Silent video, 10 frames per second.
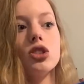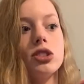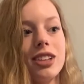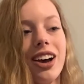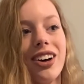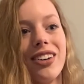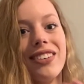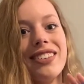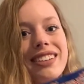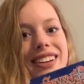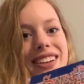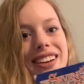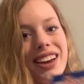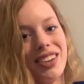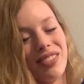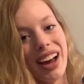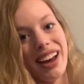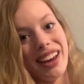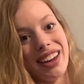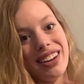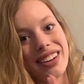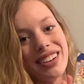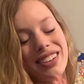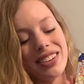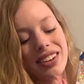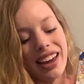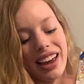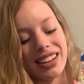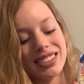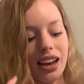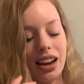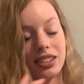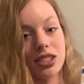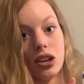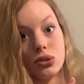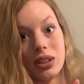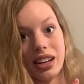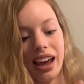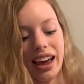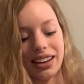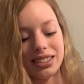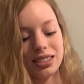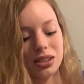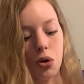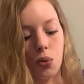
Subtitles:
So in my case, and it starts with an S,